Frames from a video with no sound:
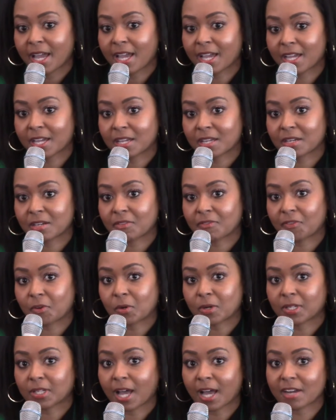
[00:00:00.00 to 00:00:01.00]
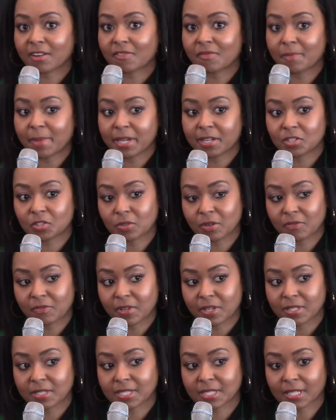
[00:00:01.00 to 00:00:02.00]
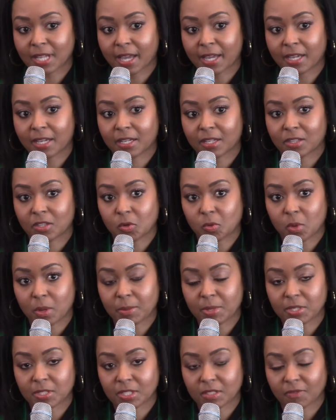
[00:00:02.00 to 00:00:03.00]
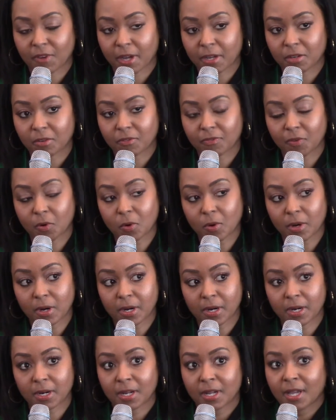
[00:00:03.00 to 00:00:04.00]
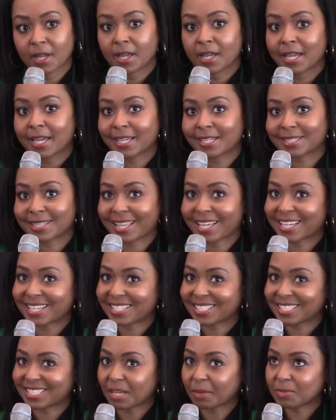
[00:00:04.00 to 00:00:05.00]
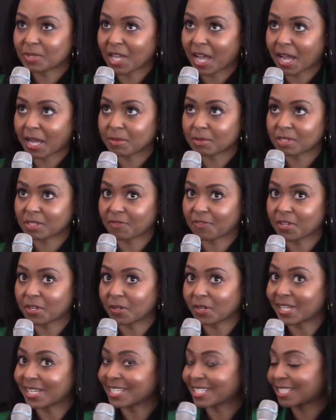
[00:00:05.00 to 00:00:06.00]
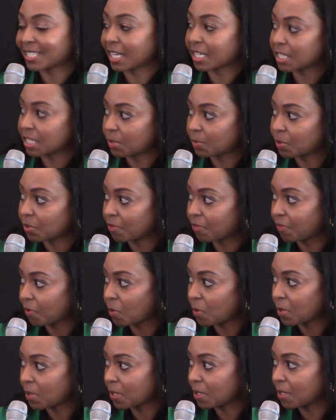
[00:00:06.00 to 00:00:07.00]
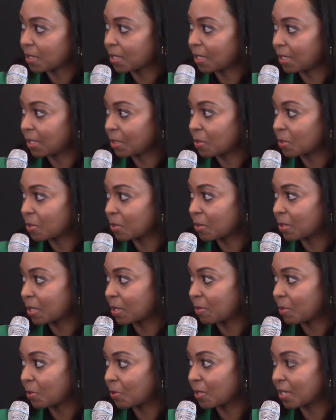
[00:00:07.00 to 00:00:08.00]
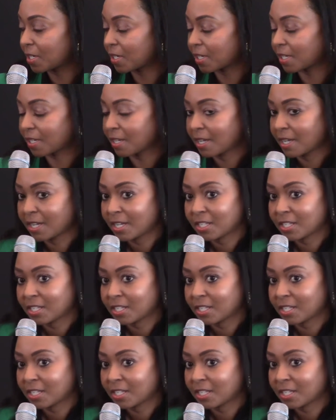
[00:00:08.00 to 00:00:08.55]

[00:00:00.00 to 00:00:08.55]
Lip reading: And for a lot of major events like the Women's Final Four, they can sometimes feel inaccessible for the local community.